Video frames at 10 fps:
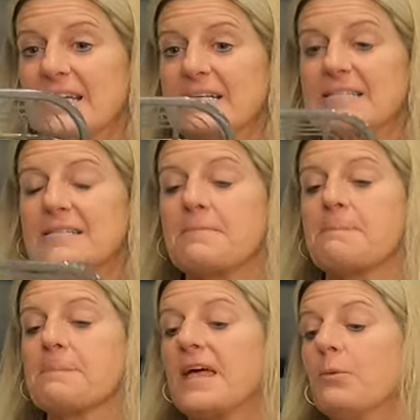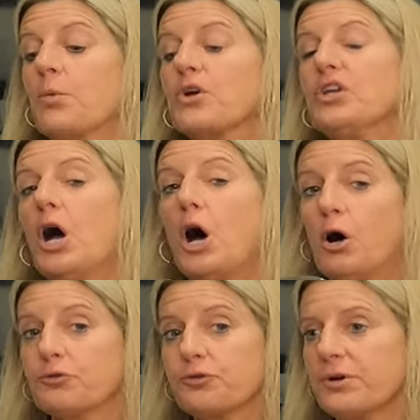this and we're gonna
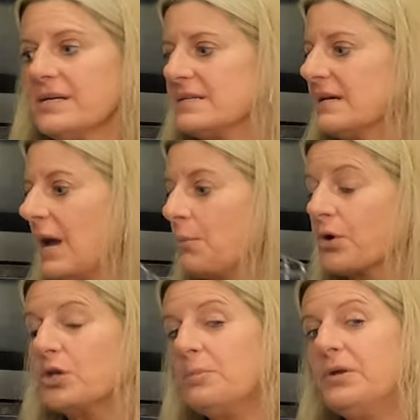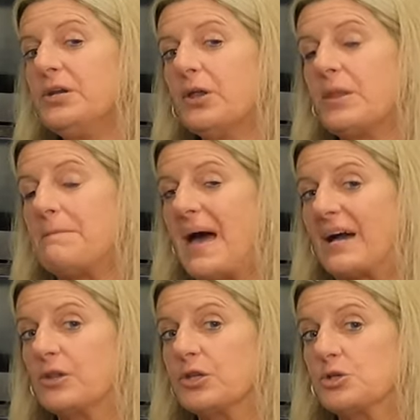alter it and we're gonna put it on the
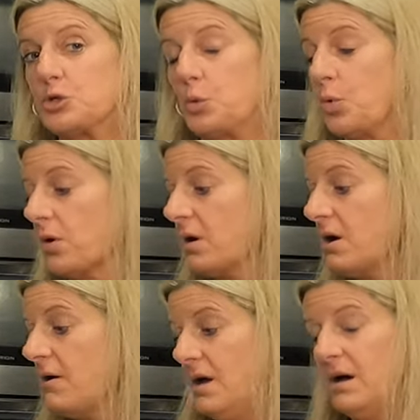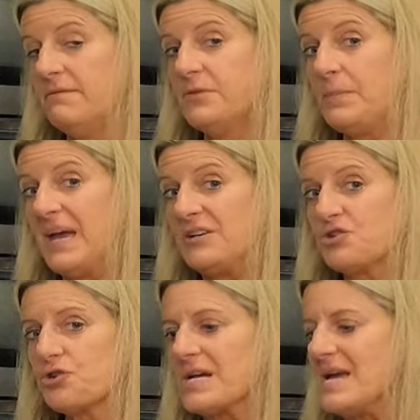back of the door of the
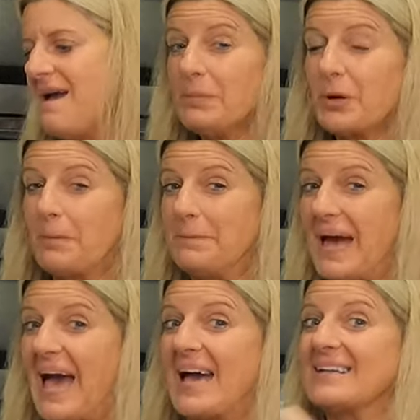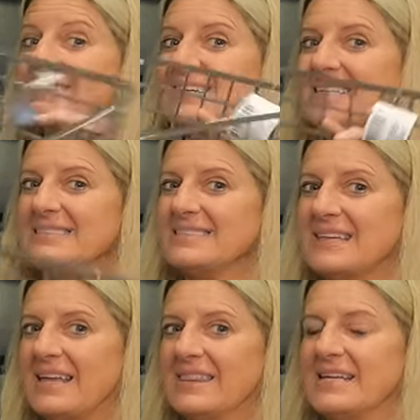pantry. Put our bags
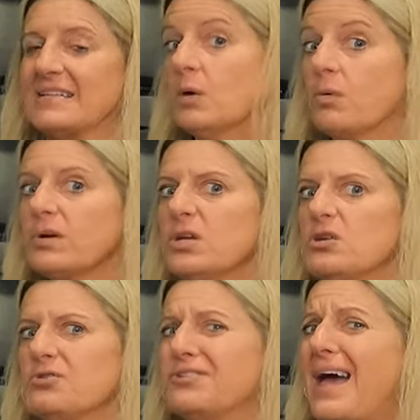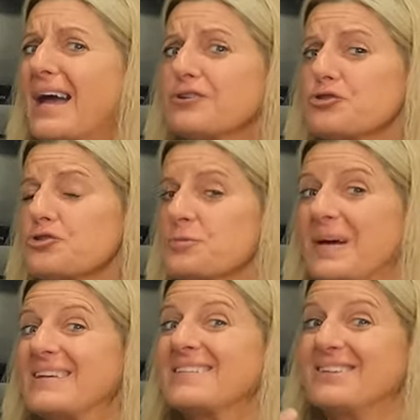inside this. We're gonna use extra
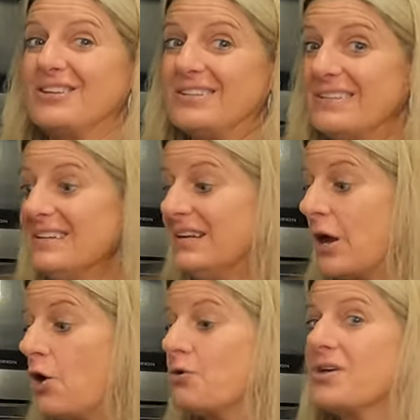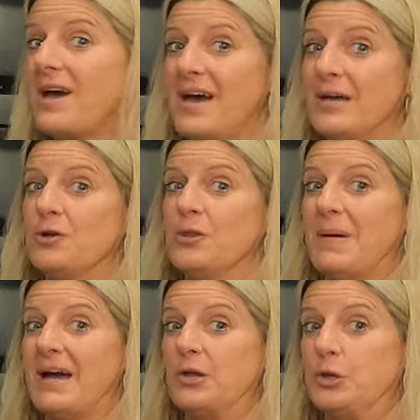space that you didn't know you had on the
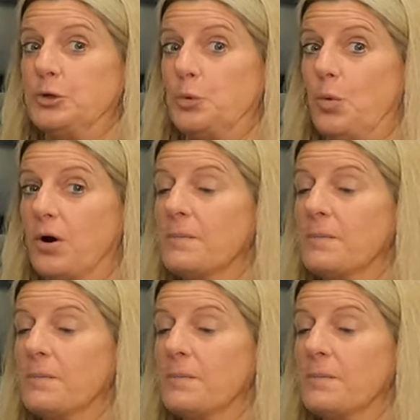back of the door.